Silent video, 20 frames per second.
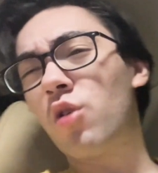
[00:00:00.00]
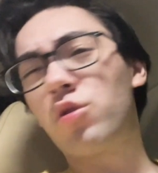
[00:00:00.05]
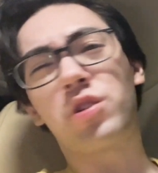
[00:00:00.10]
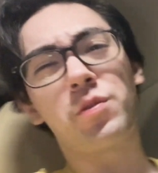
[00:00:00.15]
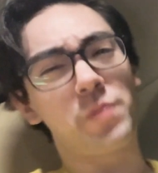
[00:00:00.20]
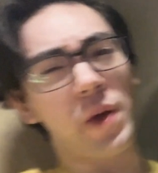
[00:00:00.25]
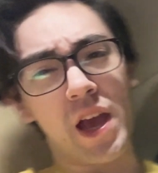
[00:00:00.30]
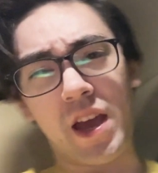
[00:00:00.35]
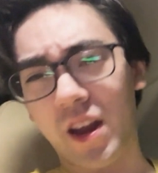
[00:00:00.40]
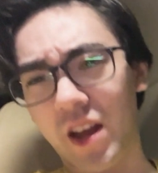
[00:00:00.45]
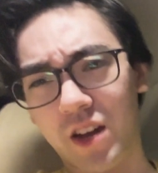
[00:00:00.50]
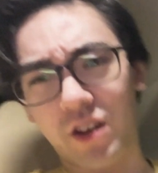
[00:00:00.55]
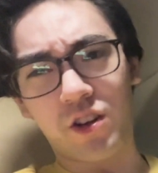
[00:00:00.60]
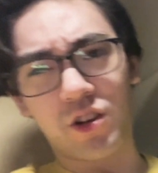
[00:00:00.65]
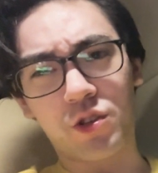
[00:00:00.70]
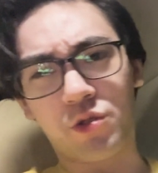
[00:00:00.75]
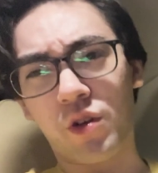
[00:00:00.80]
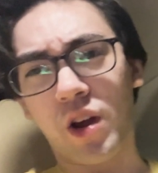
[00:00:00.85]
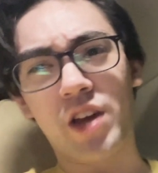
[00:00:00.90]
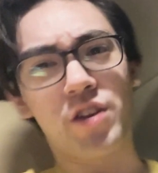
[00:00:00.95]
debate
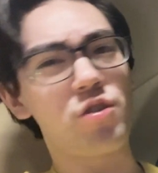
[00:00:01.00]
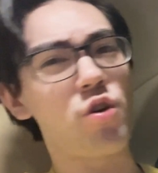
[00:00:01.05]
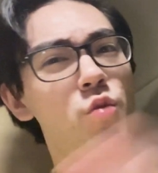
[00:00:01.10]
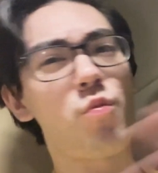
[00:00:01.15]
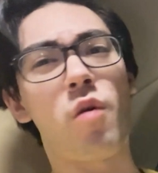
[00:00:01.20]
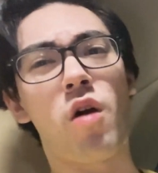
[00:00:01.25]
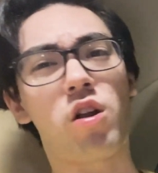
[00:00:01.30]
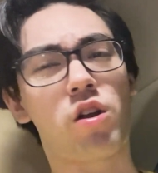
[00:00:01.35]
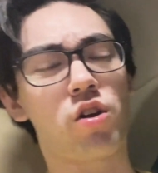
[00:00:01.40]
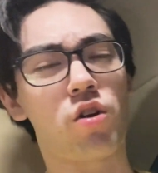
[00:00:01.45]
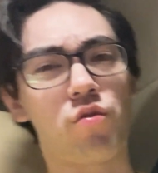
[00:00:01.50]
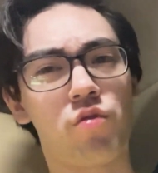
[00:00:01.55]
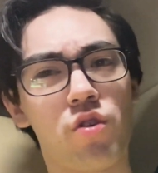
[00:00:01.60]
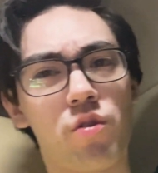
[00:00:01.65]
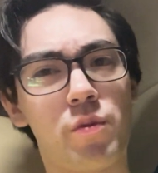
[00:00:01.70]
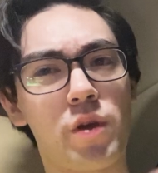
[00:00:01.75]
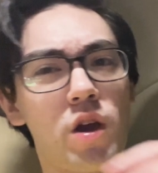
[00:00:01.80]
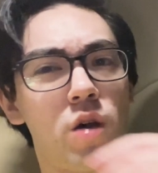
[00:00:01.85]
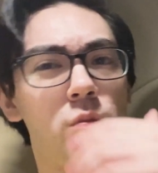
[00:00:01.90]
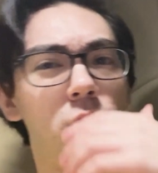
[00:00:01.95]
enders, right? No Marco
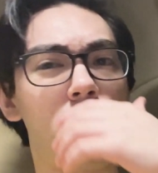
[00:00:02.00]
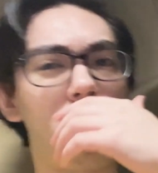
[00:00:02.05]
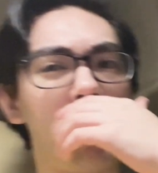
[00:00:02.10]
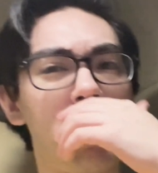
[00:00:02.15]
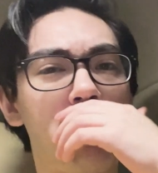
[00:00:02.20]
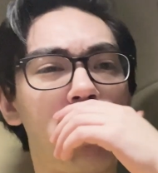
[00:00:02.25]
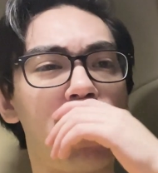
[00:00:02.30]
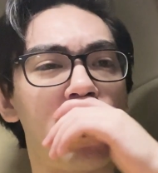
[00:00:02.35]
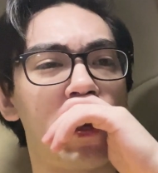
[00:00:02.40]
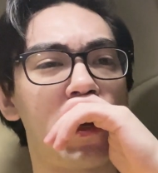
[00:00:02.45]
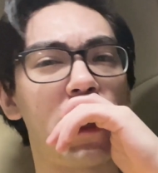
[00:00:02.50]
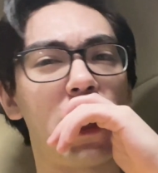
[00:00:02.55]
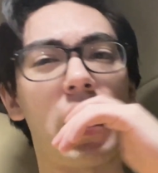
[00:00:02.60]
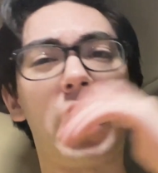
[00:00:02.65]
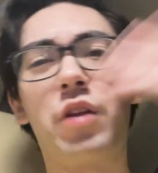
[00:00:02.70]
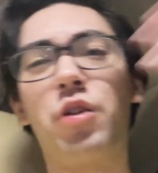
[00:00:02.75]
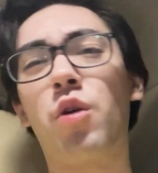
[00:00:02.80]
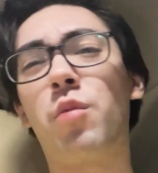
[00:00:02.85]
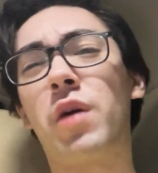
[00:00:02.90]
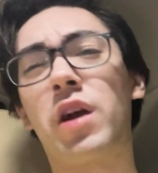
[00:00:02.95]
Rubio moment, but
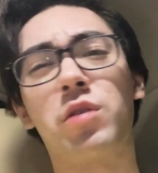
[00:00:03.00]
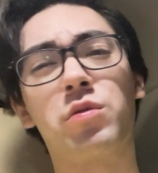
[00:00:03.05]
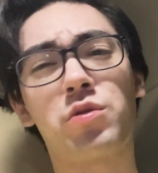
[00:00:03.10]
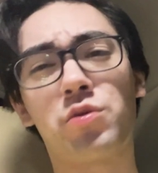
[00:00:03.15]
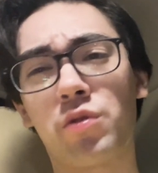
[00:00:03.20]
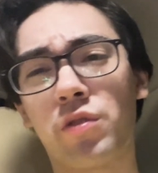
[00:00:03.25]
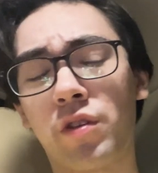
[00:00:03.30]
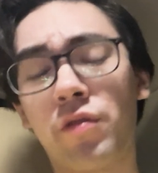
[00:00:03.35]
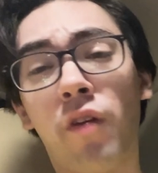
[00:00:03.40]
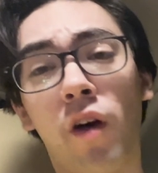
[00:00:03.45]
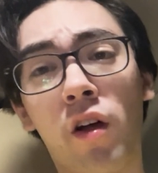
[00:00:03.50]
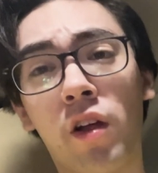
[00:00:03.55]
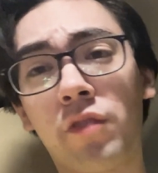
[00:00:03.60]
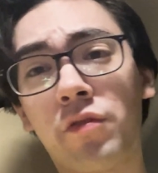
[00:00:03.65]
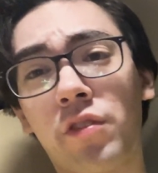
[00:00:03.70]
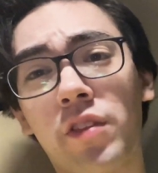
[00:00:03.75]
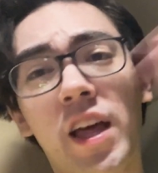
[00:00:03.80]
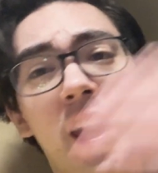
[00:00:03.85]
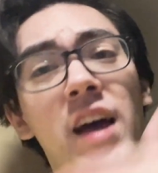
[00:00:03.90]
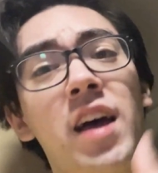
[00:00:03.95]
nobody was really falling
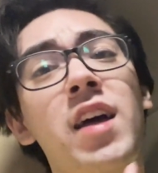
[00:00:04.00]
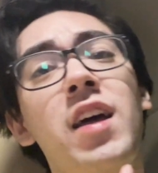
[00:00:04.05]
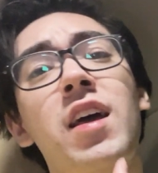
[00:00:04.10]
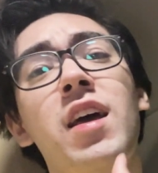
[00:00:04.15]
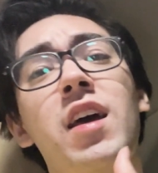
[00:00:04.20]
for that.